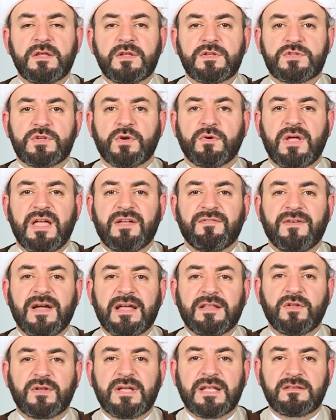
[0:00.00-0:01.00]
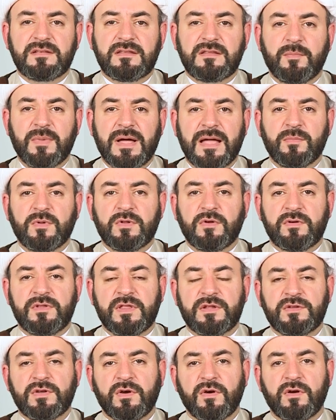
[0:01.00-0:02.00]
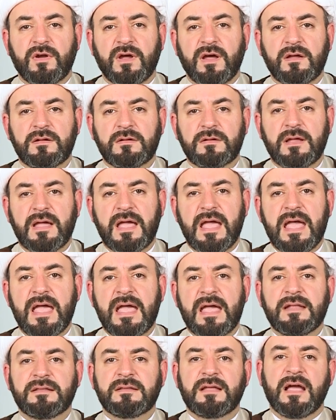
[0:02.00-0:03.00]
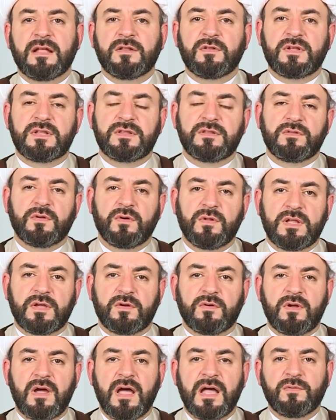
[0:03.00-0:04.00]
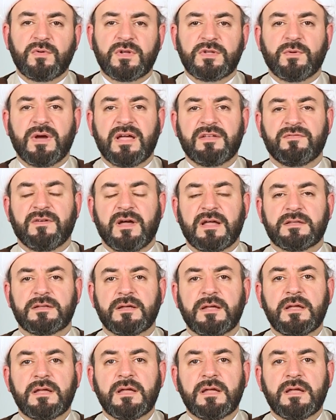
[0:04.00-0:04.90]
So if I look into the Bible or the Torah, and I look into the Holy Quran, what do I find?